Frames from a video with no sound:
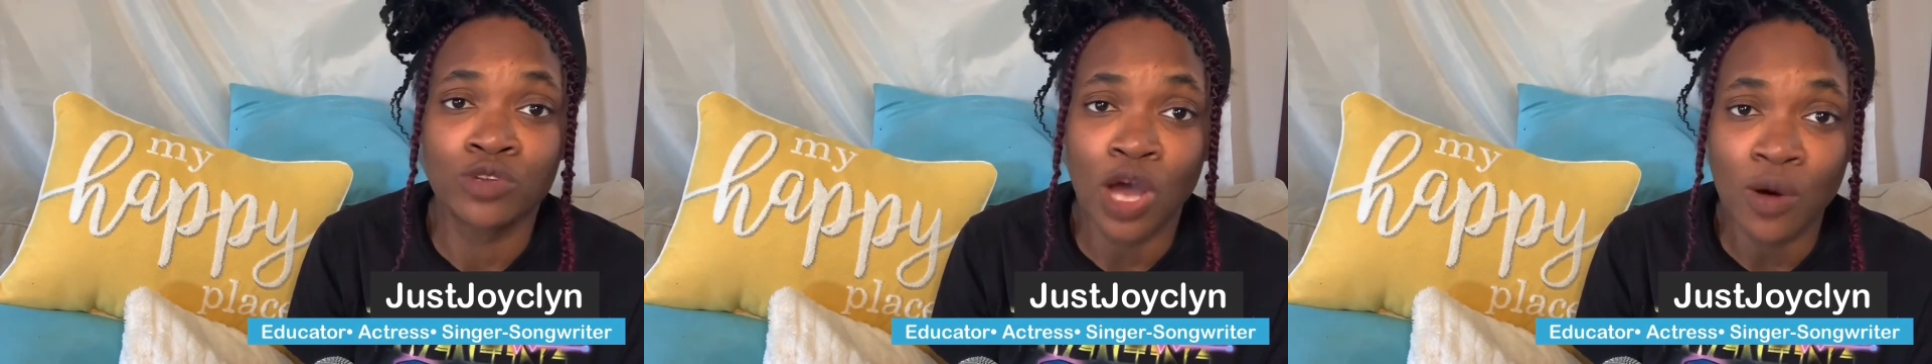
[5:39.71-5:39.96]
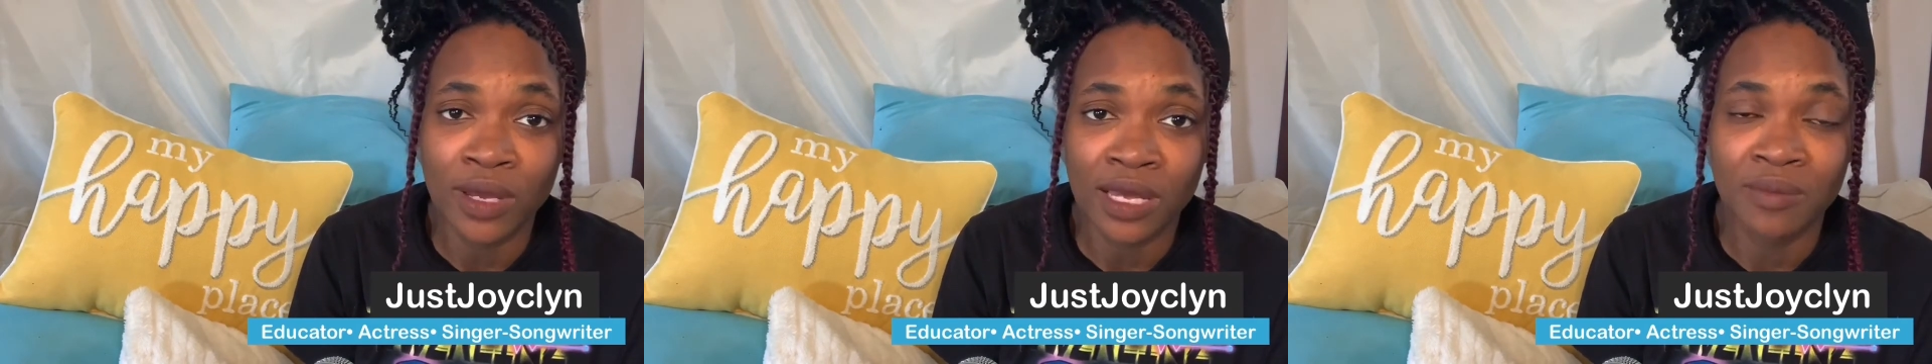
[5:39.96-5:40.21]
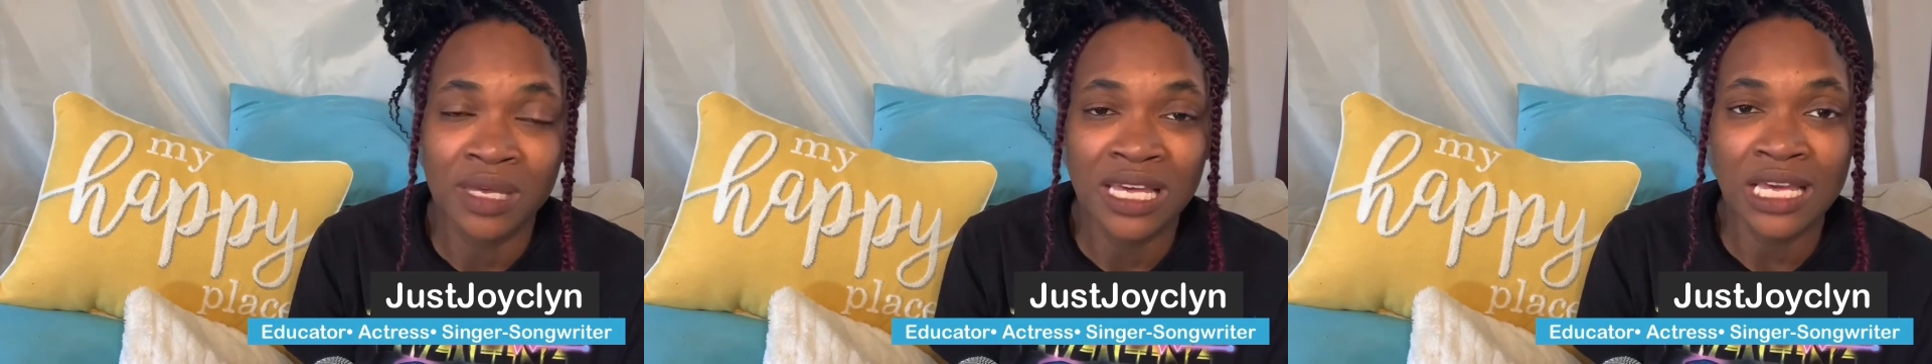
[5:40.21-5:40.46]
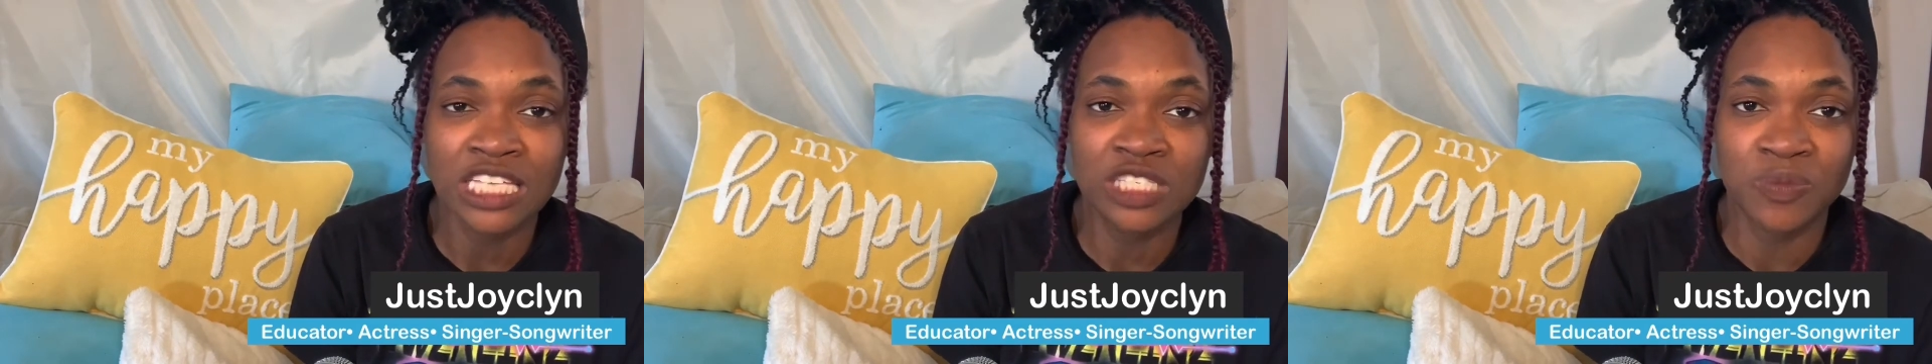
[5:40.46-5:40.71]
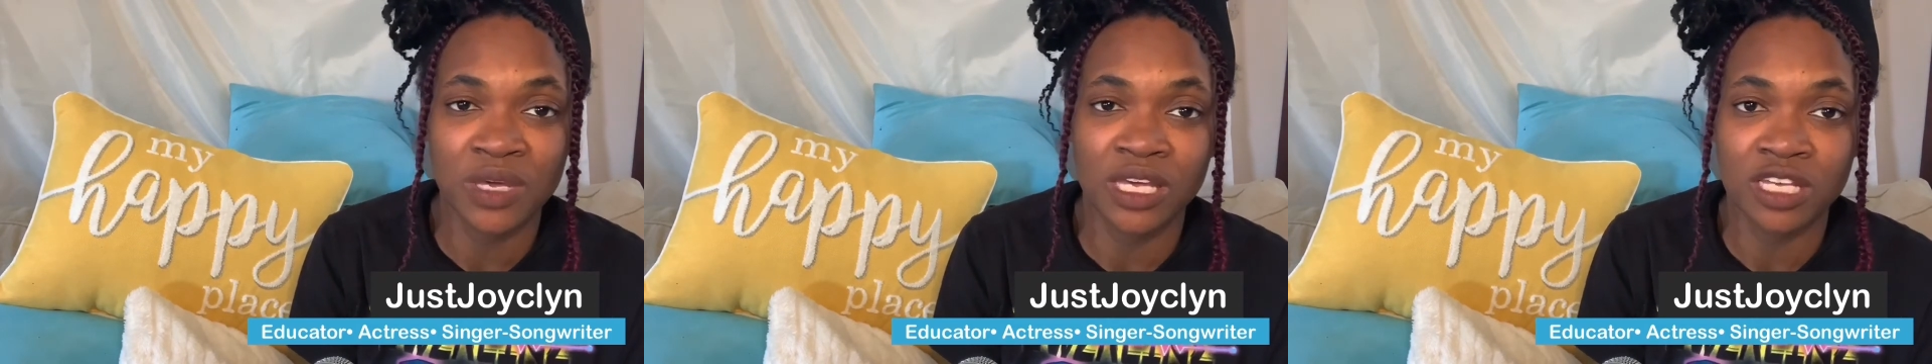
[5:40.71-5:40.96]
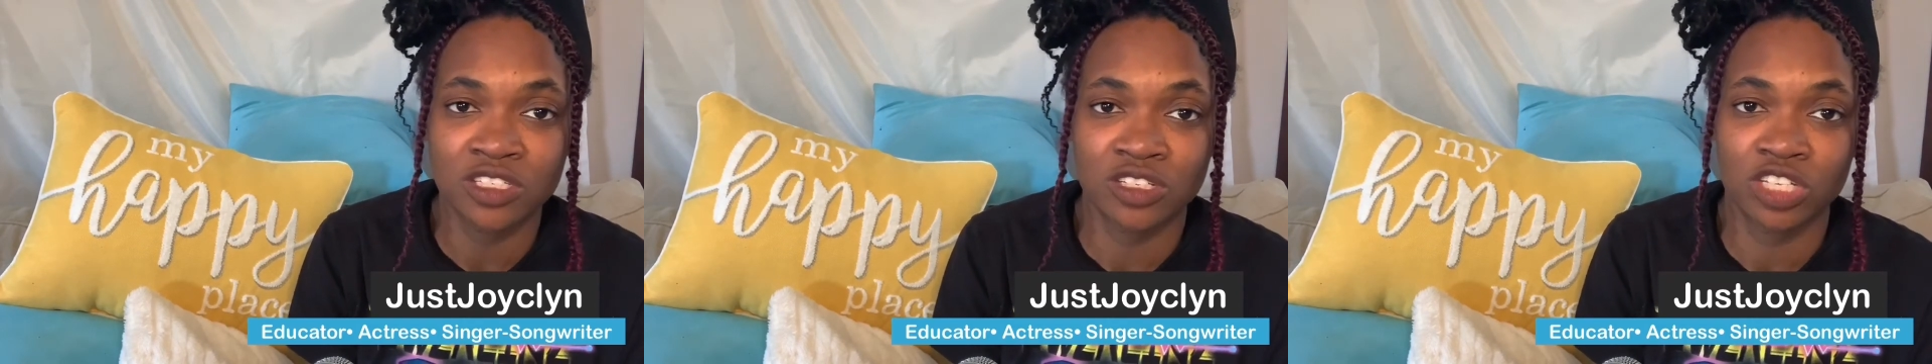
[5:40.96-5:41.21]
know him. He's
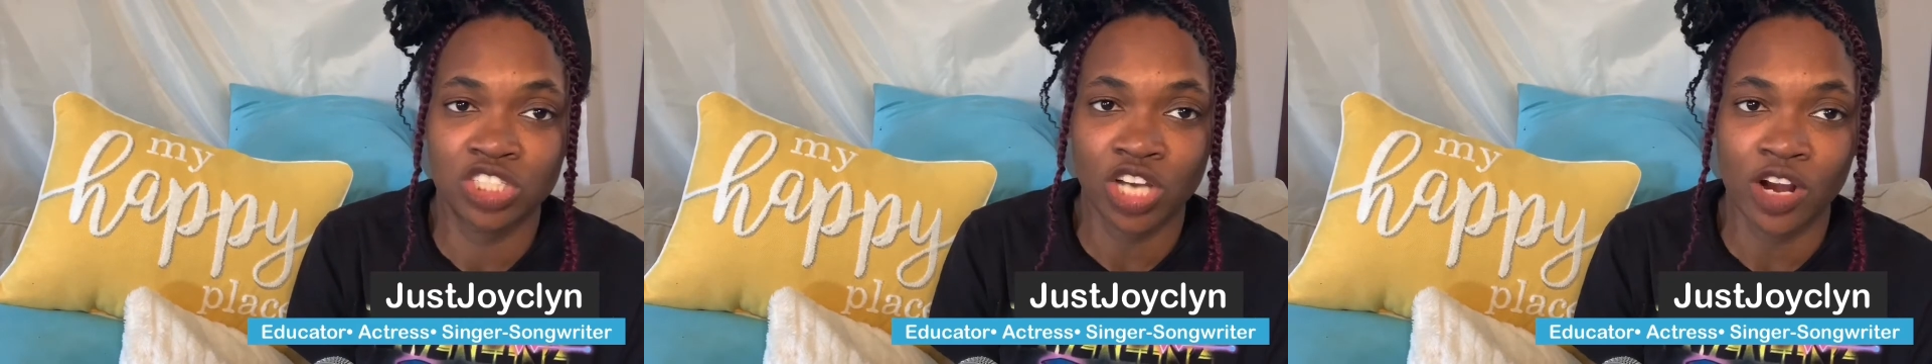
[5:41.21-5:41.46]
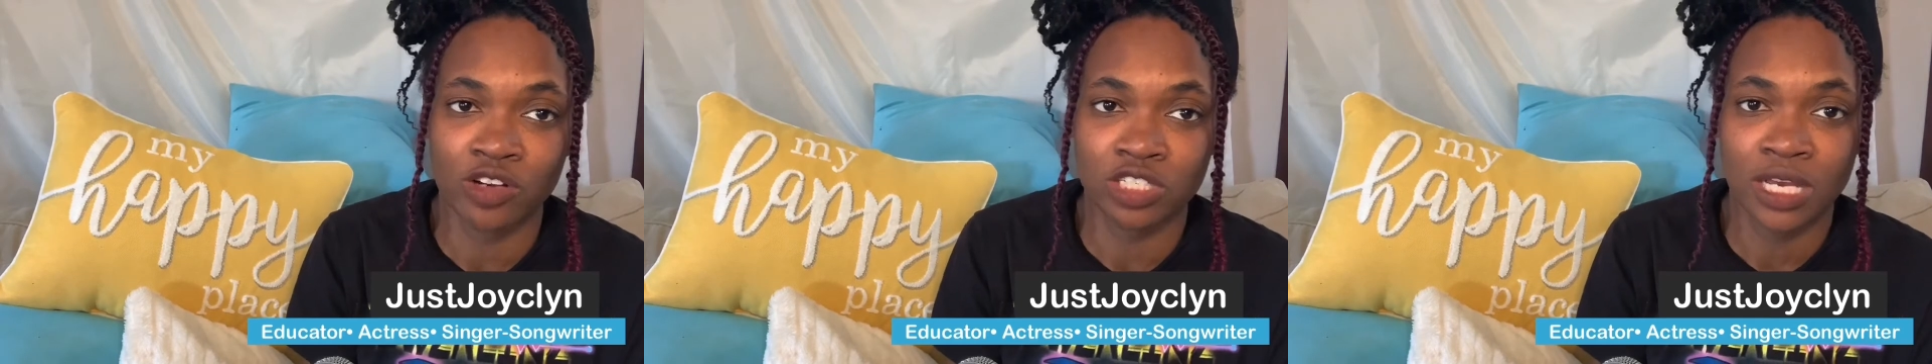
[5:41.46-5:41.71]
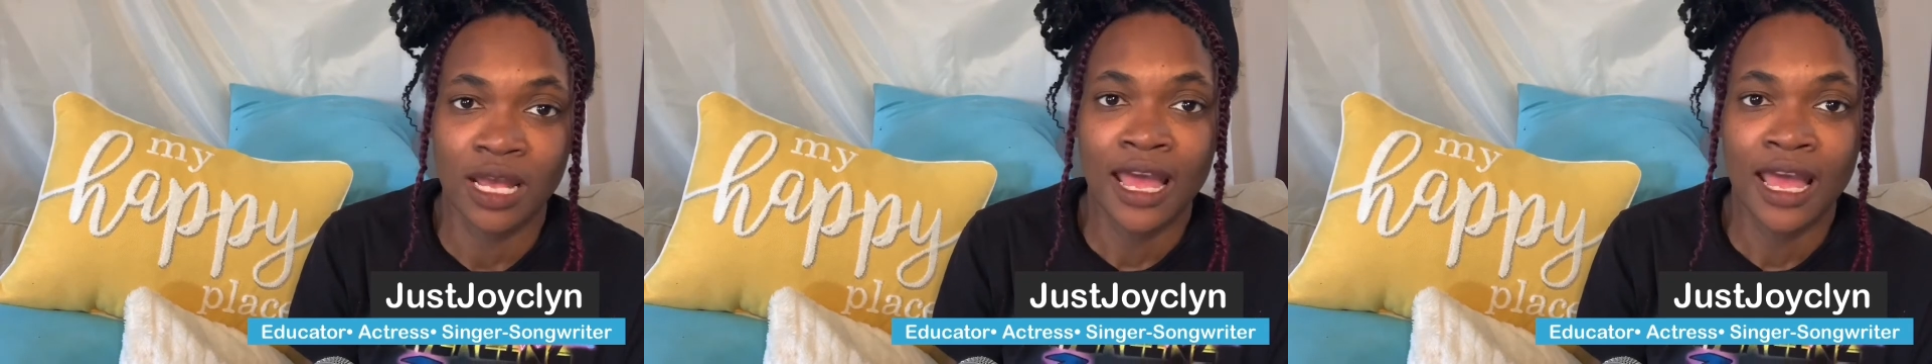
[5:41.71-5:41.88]
speaking to the church.